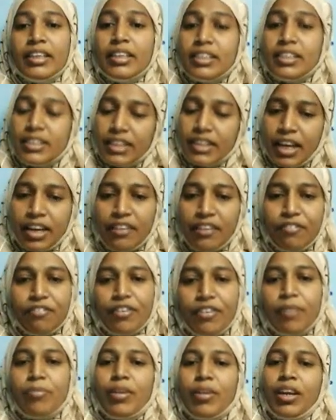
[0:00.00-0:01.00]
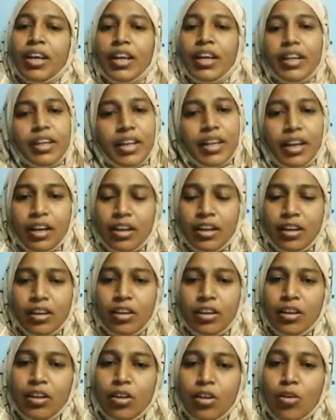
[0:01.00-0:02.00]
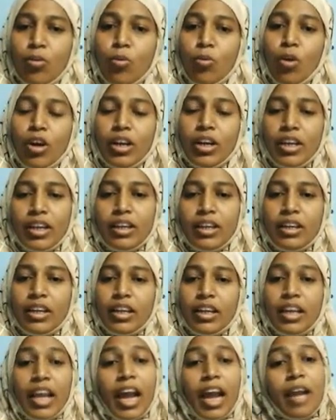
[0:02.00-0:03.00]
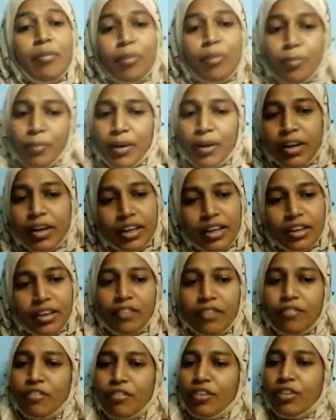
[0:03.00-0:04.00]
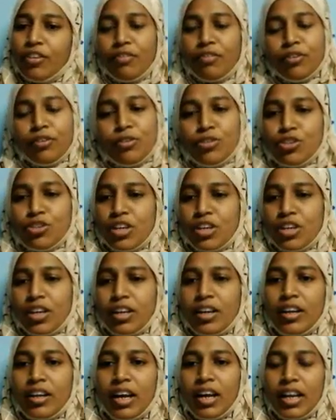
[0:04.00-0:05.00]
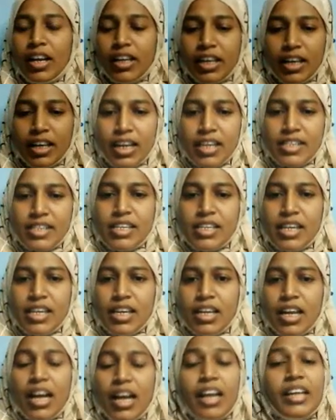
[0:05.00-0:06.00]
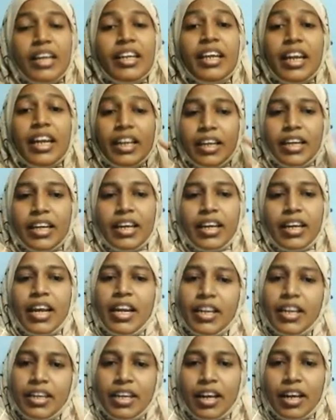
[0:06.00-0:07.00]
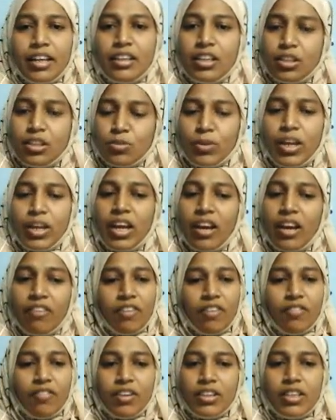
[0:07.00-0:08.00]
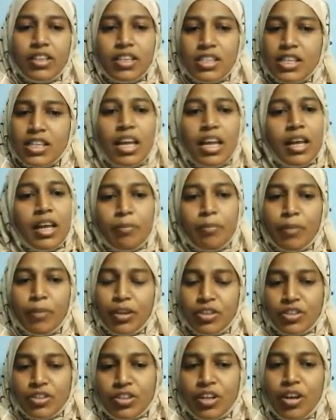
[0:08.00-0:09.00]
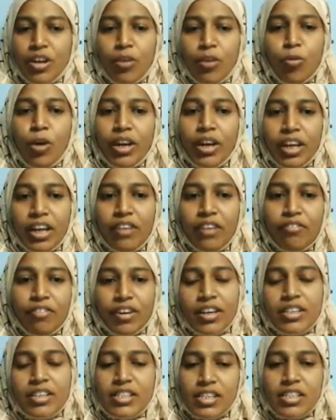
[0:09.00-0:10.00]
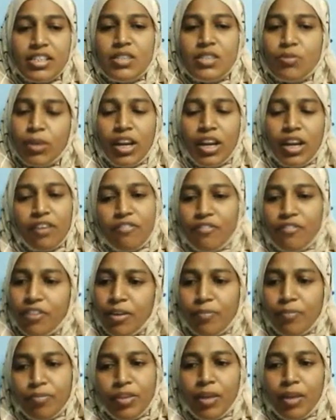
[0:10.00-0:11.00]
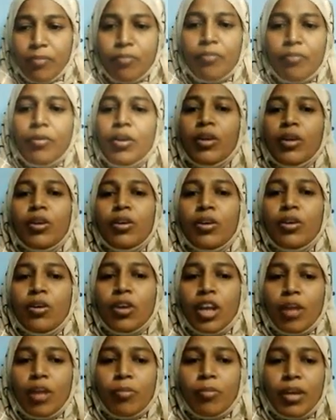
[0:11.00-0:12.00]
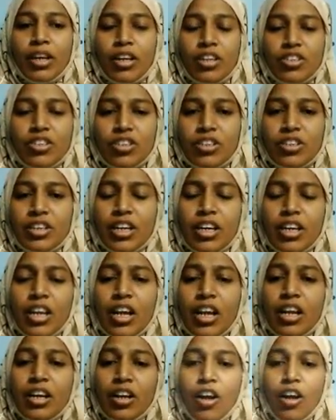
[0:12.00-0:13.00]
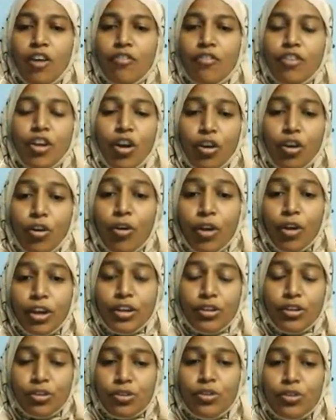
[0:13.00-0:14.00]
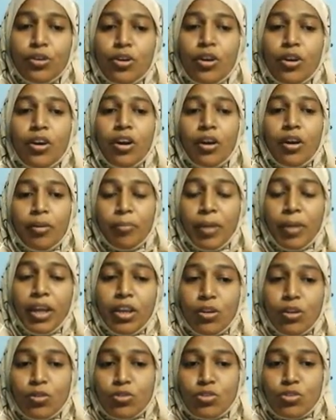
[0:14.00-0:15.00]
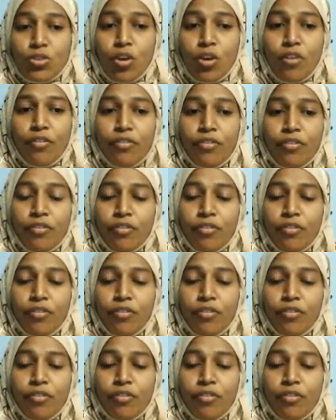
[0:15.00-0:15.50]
decide from the data, what can be predicted for the future, analyzing and getting an idea. That's why I have given this picture. What inferences we get from them. Okay, my dear children. Now we are going to make use of